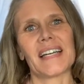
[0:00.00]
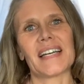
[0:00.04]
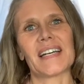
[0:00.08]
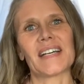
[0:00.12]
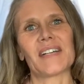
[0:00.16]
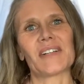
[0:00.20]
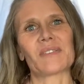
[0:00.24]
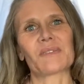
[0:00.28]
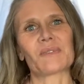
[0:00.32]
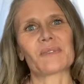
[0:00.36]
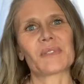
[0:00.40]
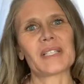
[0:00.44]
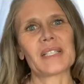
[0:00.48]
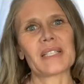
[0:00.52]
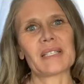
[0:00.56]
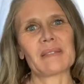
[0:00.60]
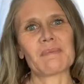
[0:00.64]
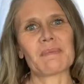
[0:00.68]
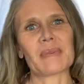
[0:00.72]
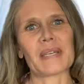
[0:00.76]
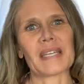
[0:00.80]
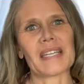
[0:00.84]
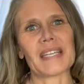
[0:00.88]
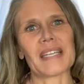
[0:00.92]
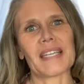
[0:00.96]
really
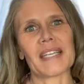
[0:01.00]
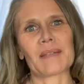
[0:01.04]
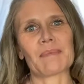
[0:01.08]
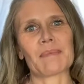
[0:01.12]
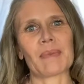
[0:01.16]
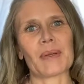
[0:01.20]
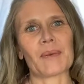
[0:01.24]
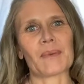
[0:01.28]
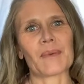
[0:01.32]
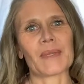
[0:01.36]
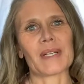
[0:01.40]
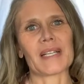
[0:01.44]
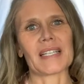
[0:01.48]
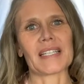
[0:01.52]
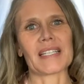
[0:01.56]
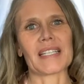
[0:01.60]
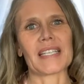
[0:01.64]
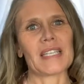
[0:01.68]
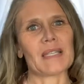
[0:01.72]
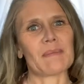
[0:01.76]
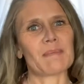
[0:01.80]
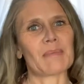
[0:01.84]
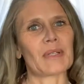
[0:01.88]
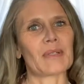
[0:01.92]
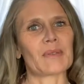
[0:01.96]
big, but we're going to
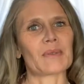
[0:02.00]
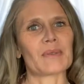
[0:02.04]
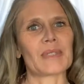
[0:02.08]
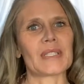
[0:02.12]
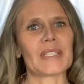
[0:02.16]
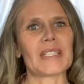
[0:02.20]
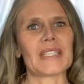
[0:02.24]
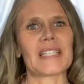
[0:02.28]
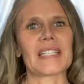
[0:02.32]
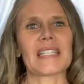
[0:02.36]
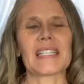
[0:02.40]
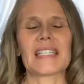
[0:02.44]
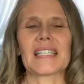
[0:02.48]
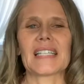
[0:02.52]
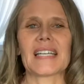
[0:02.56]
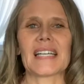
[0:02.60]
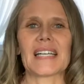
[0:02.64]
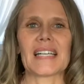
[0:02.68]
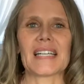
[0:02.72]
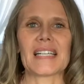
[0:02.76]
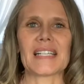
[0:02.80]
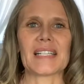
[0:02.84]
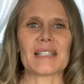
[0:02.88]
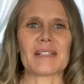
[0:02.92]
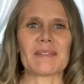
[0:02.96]
keep it really
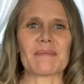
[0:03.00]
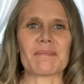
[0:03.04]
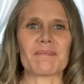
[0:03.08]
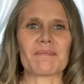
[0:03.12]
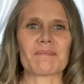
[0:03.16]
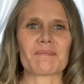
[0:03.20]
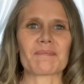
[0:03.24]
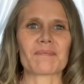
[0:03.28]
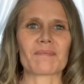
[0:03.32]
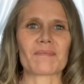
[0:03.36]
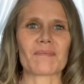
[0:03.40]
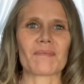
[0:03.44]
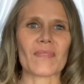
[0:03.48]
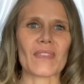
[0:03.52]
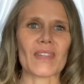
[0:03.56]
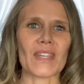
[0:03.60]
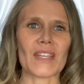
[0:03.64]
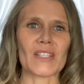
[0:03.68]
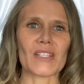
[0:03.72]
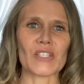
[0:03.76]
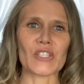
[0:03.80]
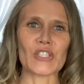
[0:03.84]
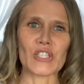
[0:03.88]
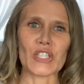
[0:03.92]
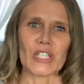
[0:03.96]

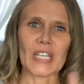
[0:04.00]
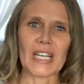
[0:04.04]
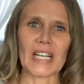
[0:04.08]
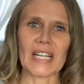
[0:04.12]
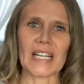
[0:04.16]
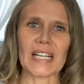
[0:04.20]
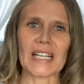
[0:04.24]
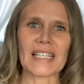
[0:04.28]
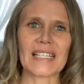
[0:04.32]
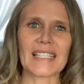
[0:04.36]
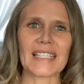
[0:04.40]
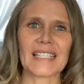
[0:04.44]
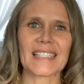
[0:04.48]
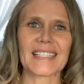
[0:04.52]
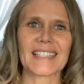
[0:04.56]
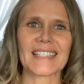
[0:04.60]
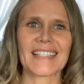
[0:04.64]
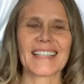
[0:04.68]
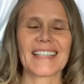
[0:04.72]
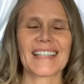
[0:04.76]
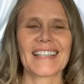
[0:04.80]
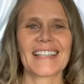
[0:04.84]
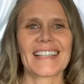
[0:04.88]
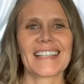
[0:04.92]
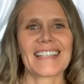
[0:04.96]
generic
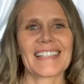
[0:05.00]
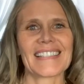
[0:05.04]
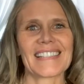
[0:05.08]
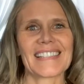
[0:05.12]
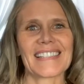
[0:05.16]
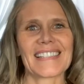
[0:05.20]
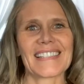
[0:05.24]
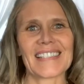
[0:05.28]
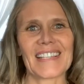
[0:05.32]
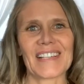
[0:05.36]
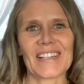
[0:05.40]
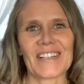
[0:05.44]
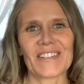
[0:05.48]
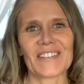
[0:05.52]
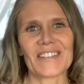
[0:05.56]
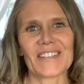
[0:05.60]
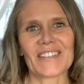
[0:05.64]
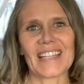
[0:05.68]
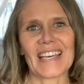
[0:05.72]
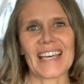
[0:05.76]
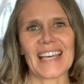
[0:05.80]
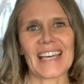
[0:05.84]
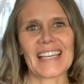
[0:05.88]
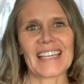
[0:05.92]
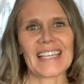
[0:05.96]
so
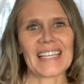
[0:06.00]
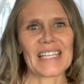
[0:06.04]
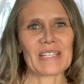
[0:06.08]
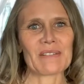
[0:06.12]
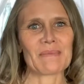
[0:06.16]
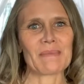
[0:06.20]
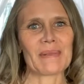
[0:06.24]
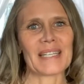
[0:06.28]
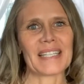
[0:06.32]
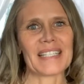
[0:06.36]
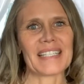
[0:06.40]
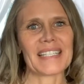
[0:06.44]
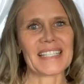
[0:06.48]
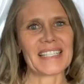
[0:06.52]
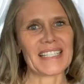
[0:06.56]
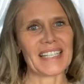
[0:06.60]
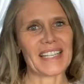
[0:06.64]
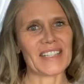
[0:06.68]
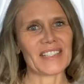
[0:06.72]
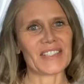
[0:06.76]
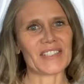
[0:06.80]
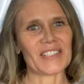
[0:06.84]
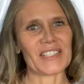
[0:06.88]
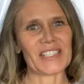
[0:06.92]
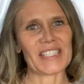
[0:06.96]
that anybody can
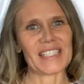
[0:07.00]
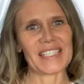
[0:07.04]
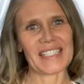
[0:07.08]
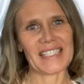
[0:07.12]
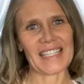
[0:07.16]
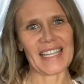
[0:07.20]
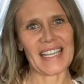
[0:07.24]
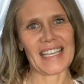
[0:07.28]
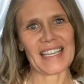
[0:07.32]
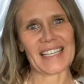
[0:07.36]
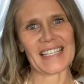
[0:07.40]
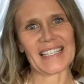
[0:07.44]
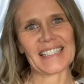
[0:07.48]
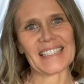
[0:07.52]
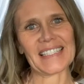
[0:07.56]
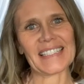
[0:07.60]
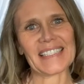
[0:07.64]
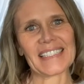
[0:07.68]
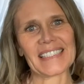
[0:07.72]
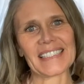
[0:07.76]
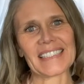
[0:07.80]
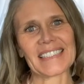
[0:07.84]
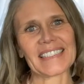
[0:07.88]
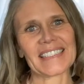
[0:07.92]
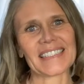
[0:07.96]
understand.
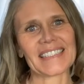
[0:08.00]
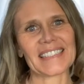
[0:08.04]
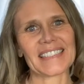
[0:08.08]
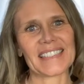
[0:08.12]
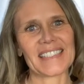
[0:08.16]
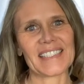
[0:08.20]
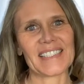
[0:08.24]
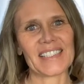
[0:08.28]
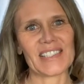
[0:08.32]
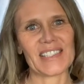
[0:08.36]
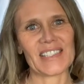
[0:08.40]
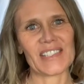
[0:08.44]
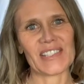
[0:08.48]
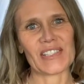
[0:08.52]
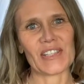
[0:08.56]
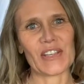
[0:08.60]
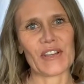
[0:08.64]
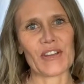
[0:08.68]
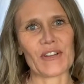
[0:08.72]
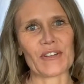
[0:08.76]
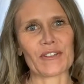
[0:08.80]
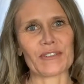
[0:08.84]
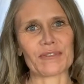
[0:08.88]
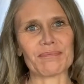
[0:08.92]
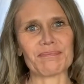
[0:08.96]

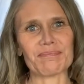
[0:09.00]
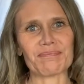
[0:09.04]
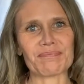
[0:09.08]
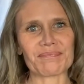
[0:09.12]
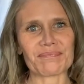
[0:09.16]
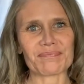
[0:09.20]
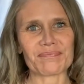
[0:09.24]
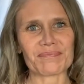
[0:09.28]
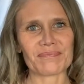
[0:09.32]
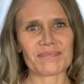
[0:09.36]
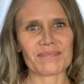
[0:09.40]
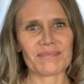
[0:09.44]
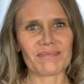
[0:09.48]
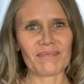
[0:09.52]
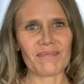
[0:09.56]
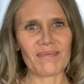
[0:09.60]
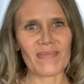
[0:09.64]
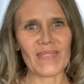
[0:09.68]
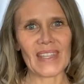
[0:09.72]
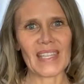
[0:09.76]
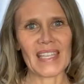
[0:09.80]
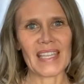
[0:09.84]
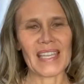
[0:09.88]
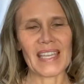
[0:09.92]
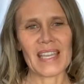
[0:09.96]
So
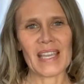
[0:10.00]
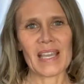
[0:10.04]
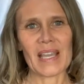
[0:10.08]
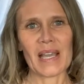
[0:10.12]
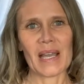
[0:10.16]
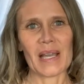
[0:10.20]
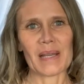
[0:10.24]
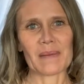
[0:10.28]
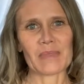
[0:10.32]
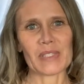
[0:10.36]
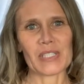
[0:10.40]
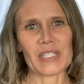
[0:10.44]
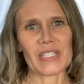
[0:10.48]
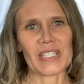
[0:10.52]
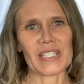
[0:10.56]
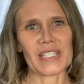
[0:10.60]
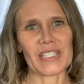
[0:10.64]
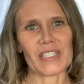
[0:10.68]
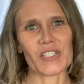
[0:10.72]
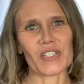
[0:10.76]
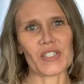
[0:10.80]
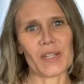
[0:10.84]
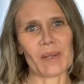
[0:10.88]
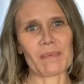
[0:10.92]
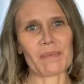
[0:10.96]
I'm just going to
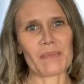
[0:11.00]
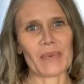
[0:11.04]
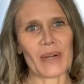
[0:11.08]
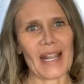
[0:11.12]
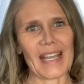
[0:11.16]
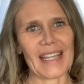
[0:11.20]
jump right